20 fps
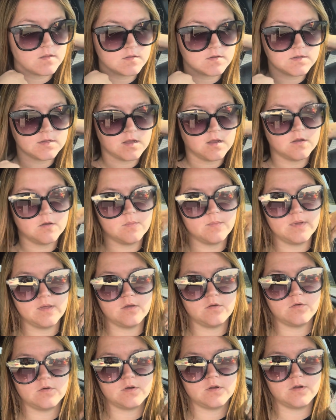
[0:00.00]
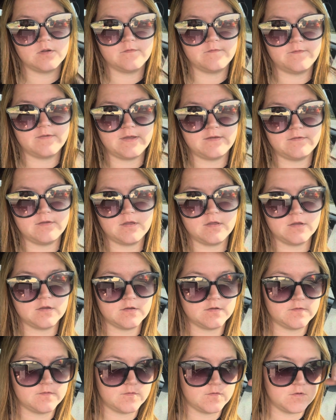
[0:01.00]
Taco Bell order,
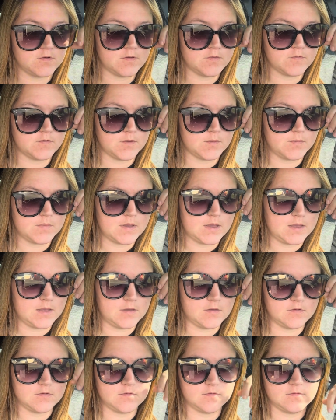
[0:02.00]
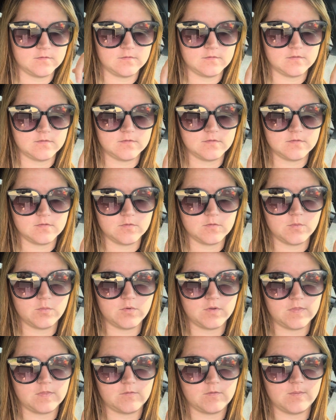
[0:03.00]
$5 for 3 miles,
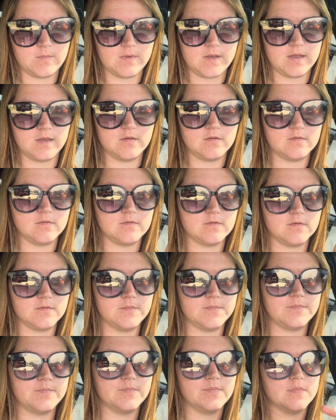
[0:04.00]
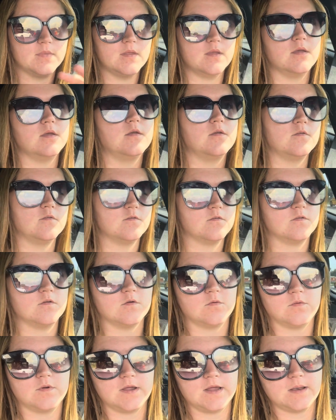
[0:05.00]
3.3 miles.
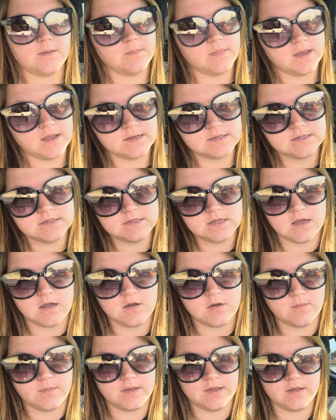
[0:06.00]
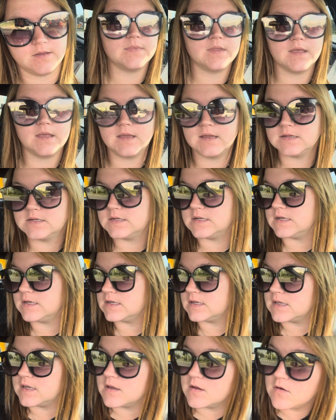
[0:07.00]
So we're heading back to, to Taco Bell. I actually need
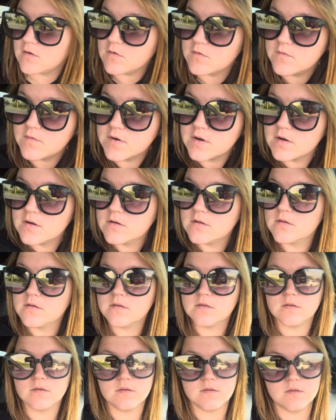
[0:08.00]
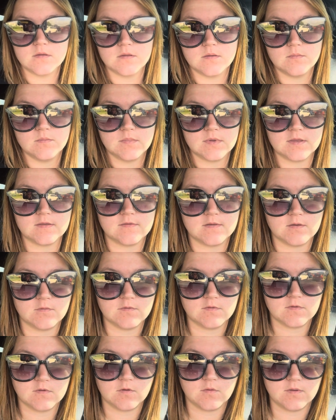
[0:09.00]
to get over because I
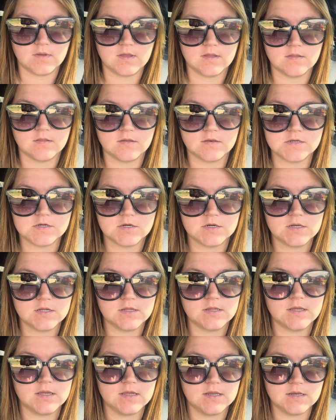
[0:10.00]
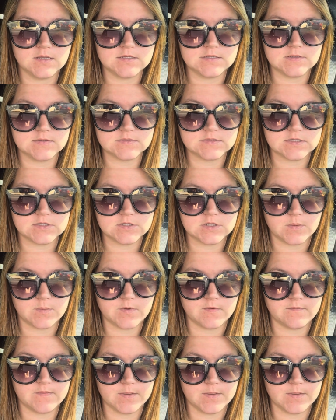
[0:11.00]
was going in the turning lane because I was gonna drop off my